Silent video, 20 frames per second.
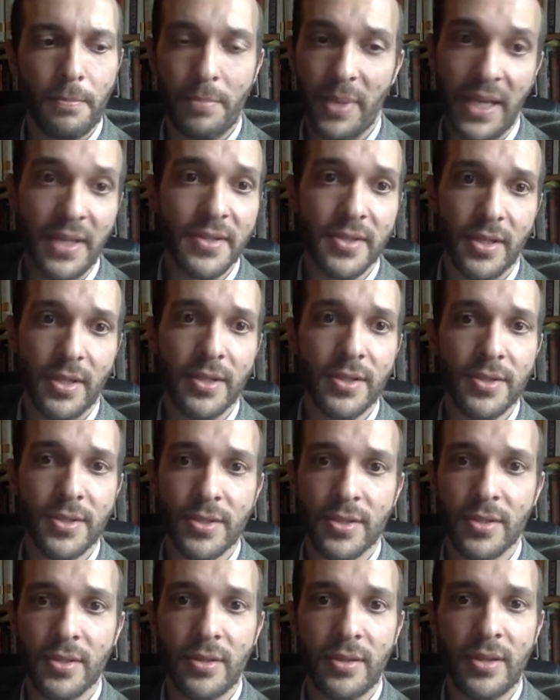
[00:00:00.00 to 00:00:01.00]

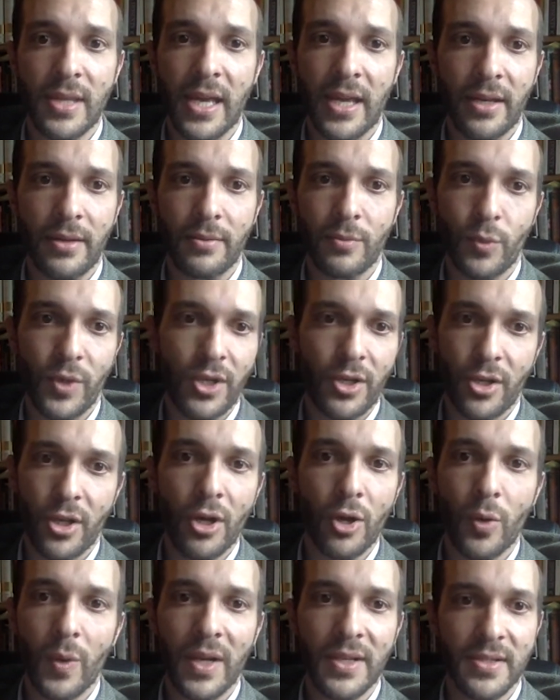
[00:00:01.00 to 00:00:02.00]
basis that we
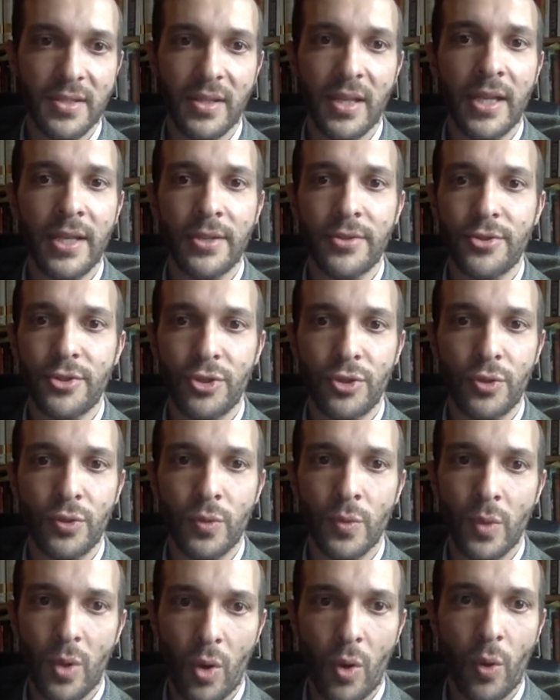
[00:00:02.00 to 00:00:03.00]
know has led
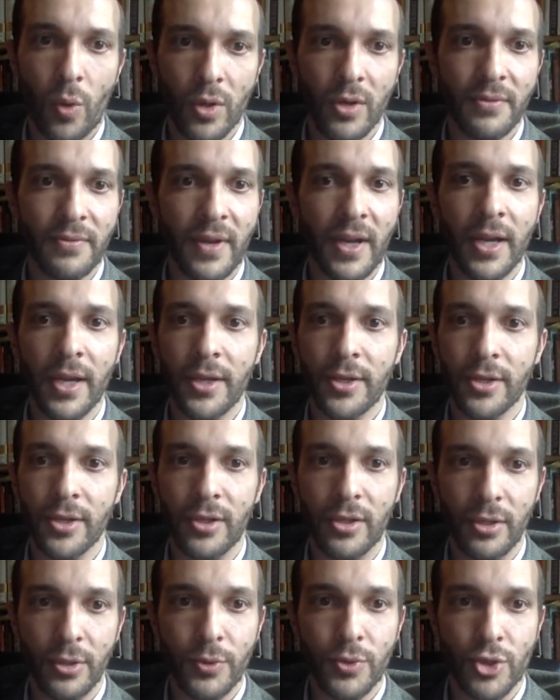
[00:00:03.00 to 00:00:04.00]
to horrifying
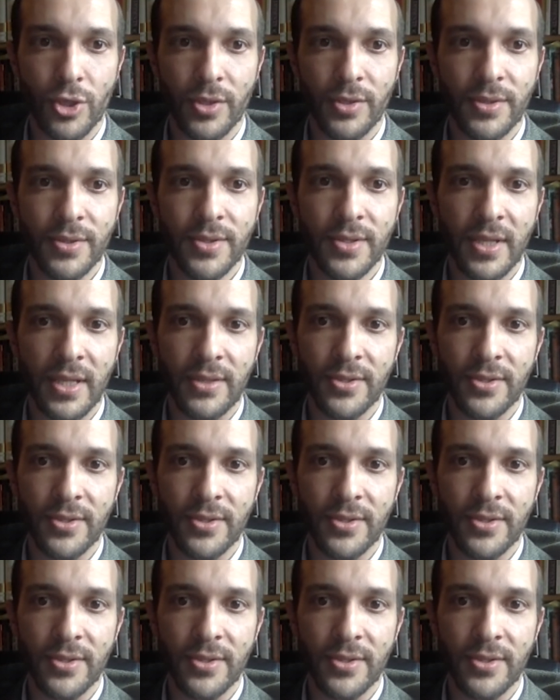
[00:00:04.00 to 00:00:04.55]
conclusions.